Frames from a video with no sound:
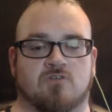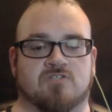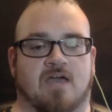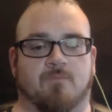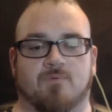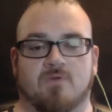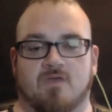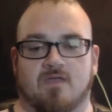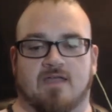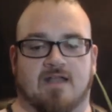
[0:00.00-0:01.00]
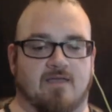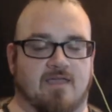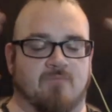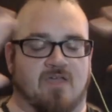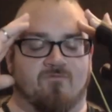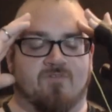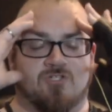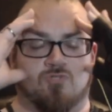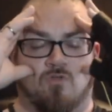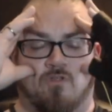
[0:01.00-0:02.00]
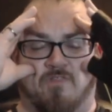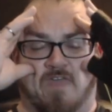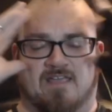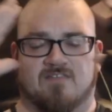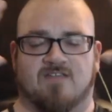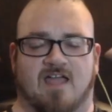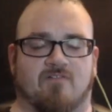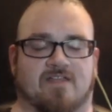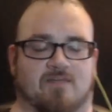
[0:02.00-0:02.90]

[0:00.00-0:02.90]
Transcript: up, and in my visual thing, it's kind of like I'm